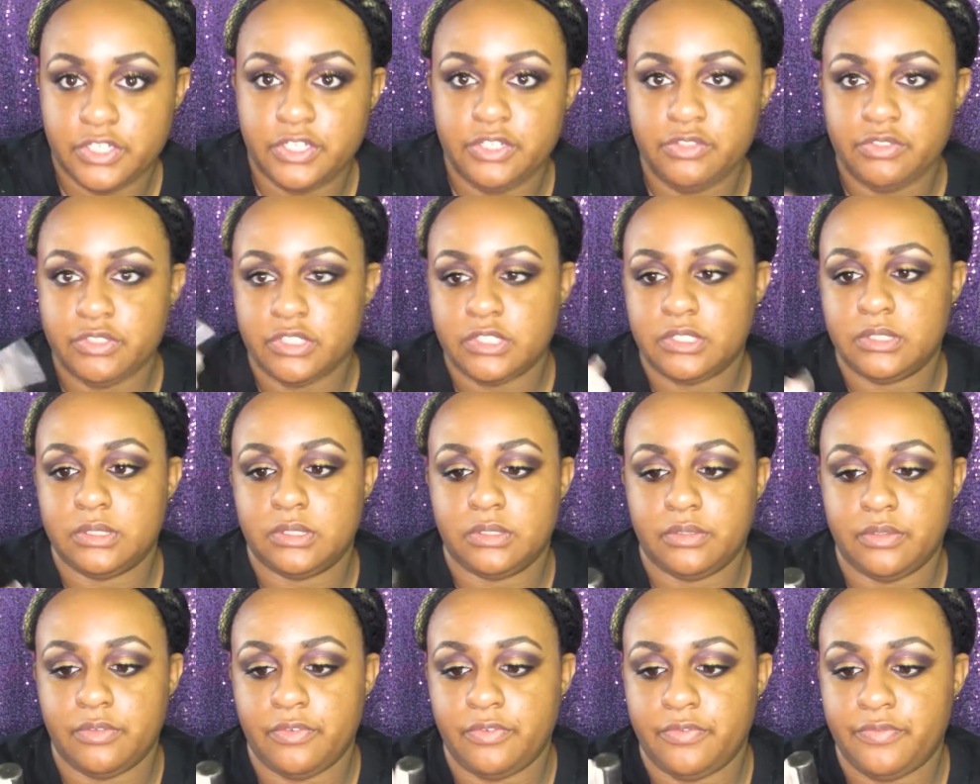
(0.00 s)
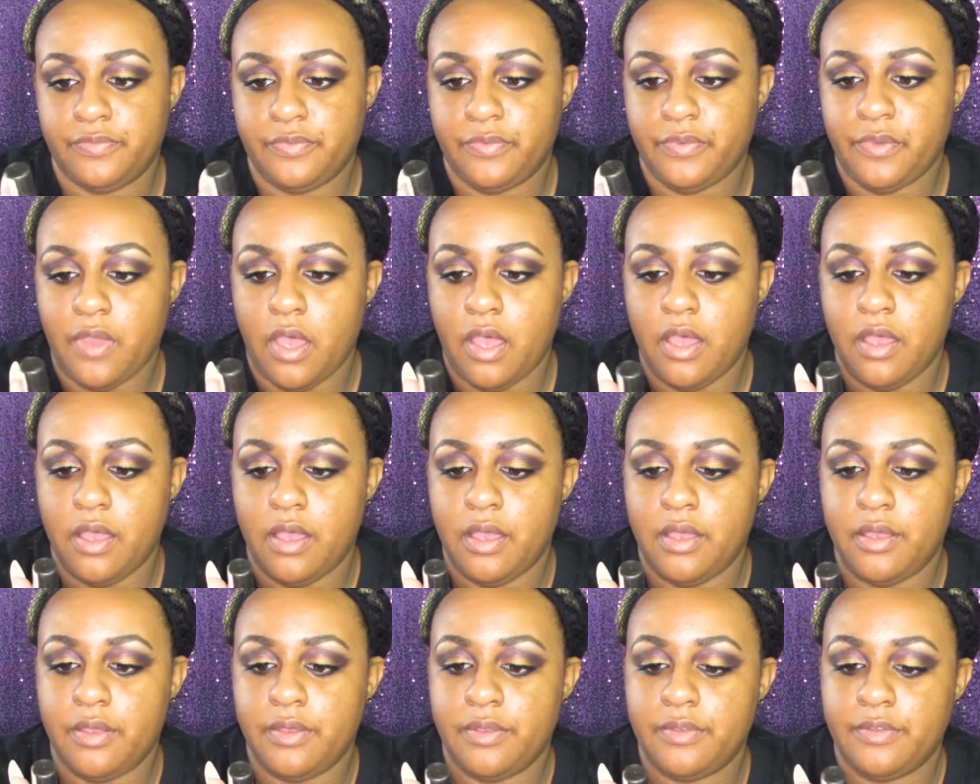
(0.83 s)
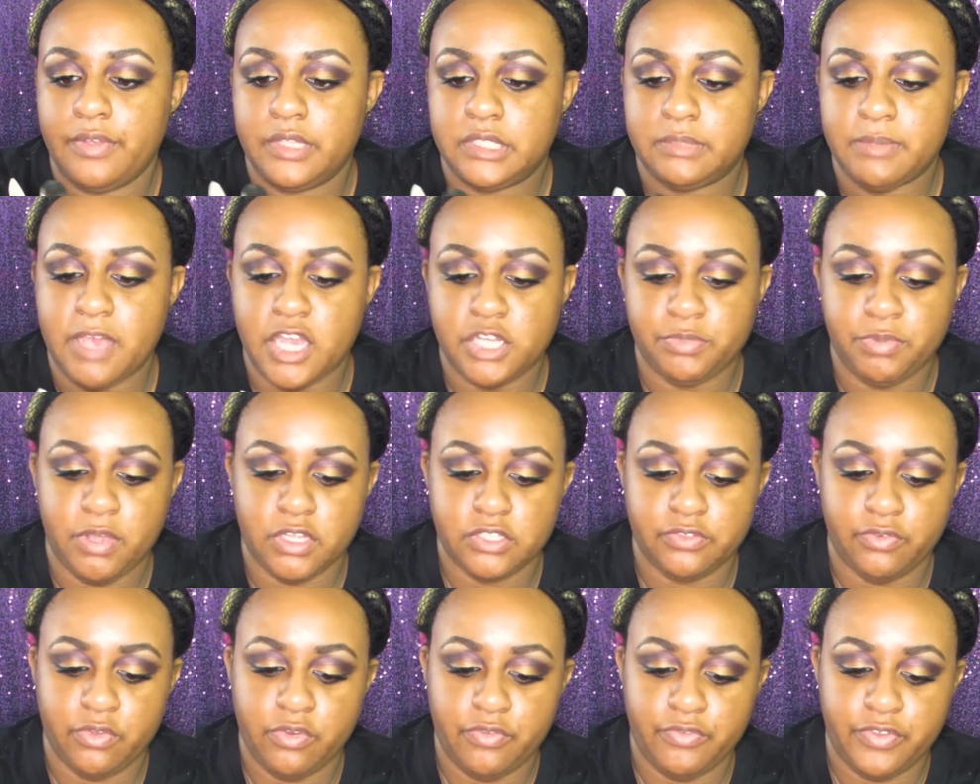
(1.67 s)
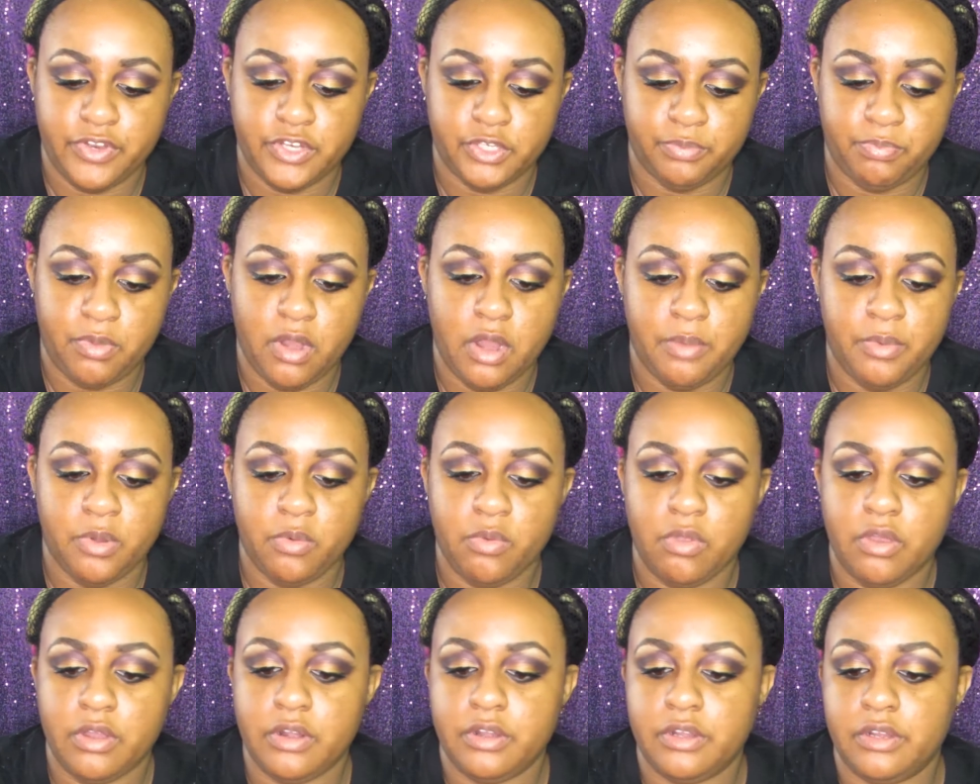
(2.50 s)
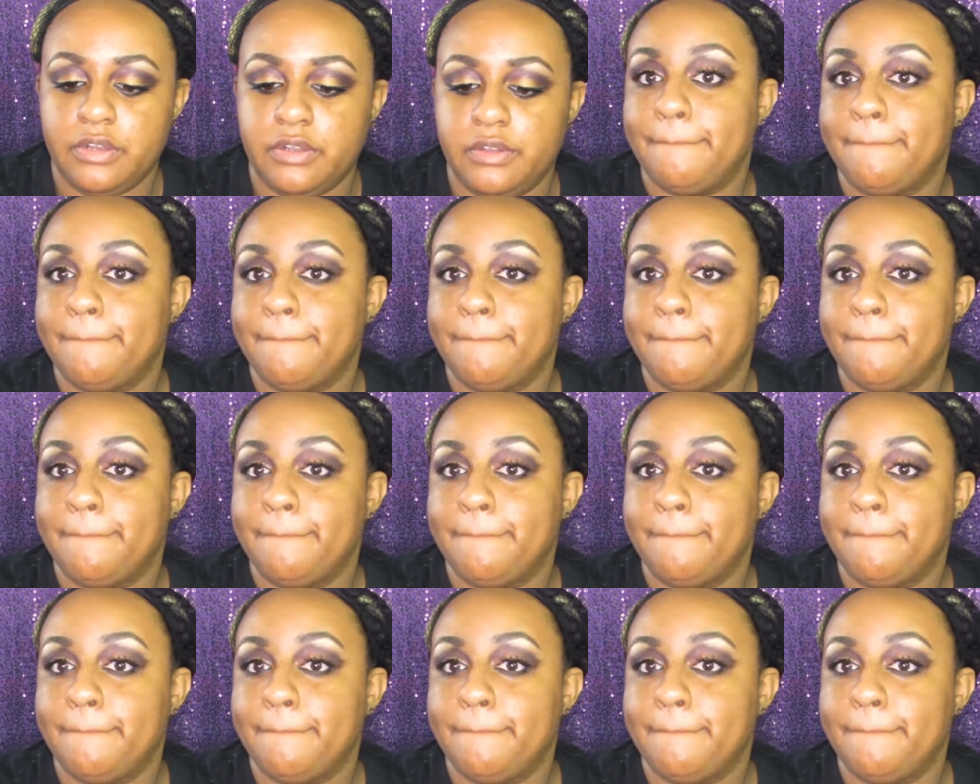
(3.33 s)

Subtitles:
to use this Smashbox Photo Finish Primer Water.